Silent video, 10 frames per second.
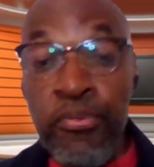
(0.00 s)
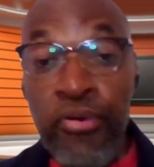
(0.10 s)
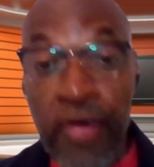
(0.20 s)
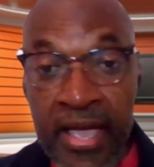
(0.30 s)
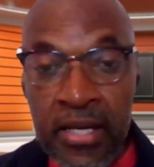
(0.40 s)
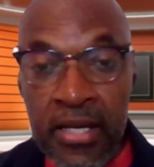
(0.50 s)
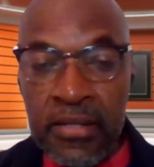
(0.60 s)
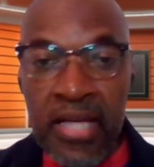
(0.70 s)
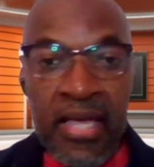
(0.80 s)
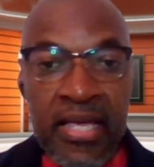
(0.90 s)
prey,
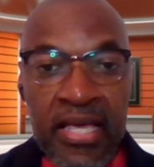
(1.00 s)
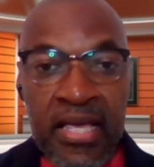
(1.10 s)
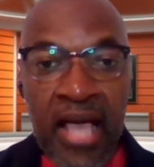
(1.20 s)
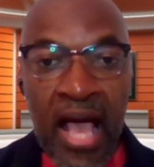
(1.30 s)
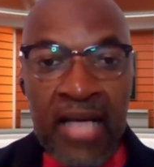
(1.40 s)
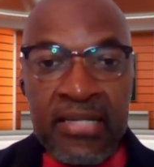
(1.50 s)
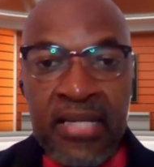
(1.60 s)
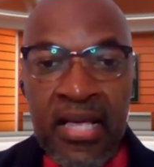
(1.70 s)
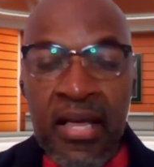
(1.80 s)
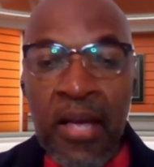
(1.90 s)
that he has